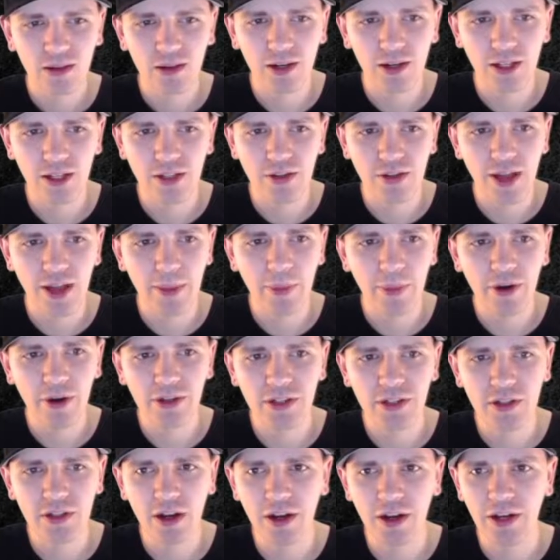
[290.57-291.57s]
Alright, so that
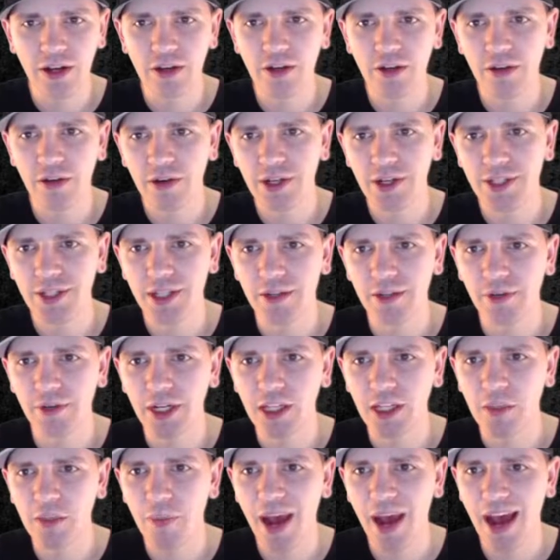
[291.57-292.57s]
part's done. And you can already see,
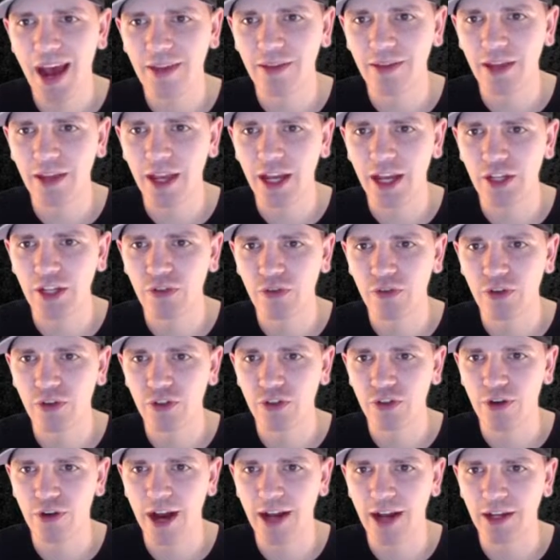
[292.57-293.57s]
look at the pathing he has for
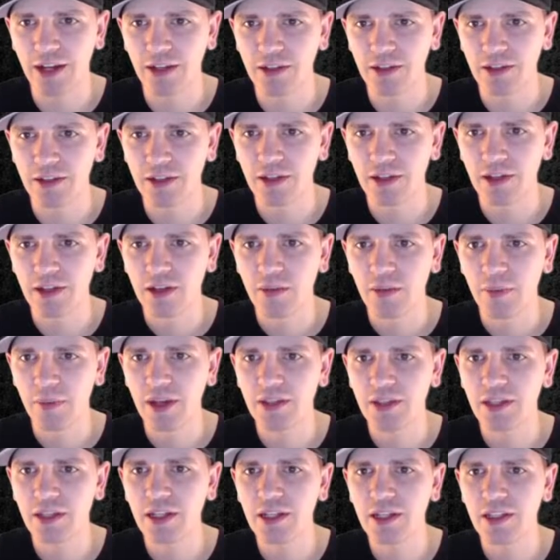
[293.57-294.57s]
his dragons.
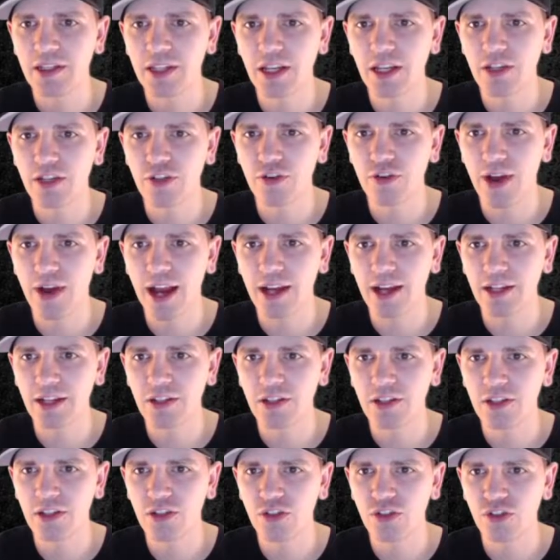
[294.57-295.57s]
Basically gonna send his
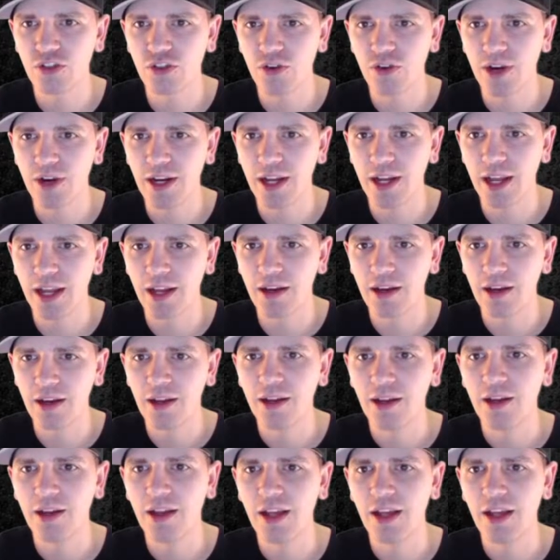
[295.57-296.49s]
dragons straight in.